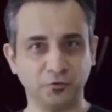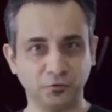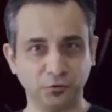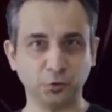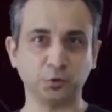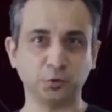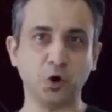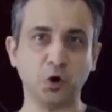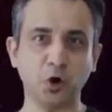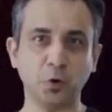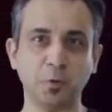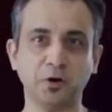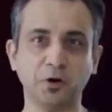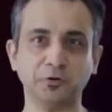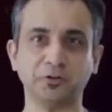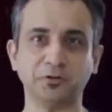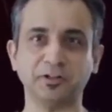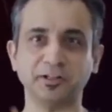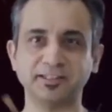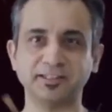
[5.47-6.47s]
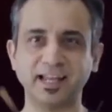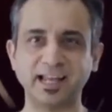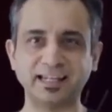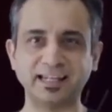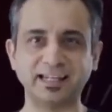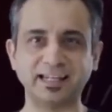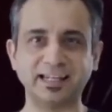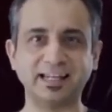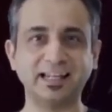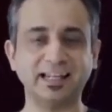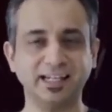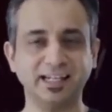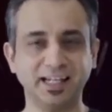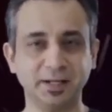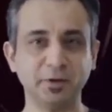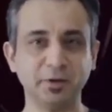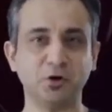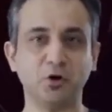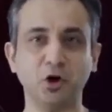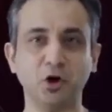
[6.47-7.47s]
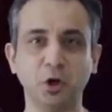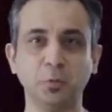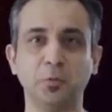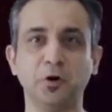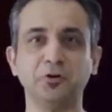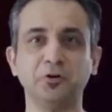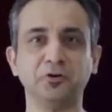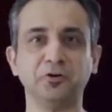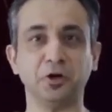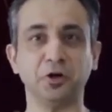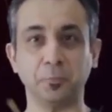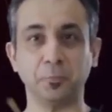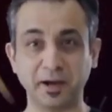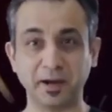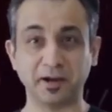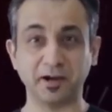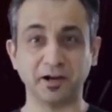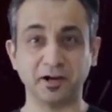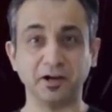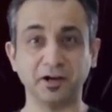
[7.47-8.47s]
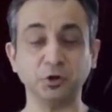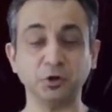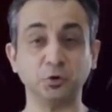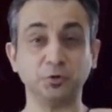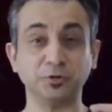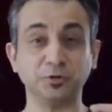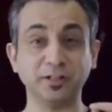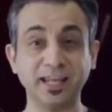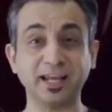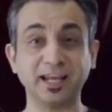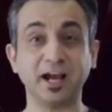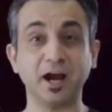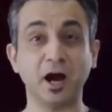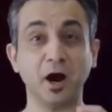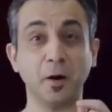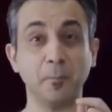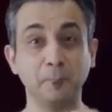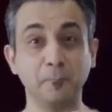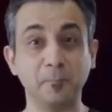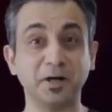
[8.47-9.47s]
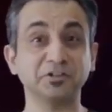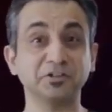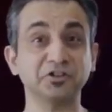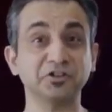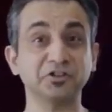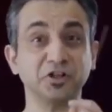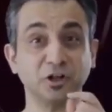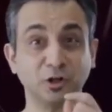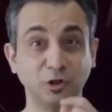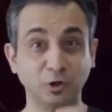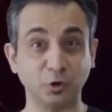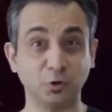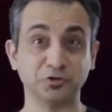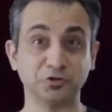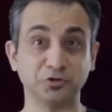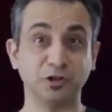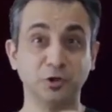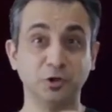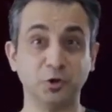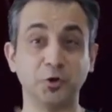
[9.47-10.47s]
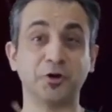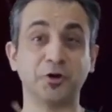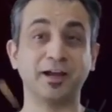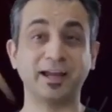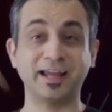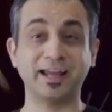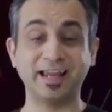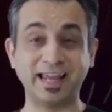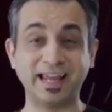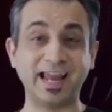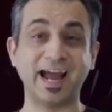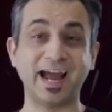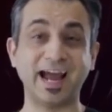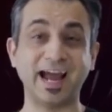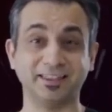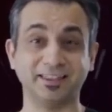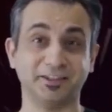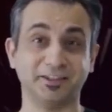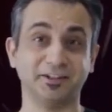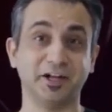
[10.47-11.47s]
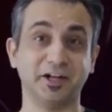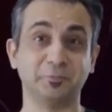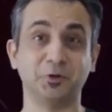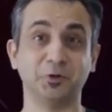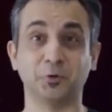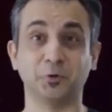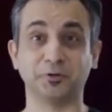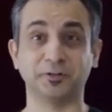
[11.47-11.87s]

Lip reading: To talk about the design, let me call upon Rebecca to take a much closer look at the Redmi Note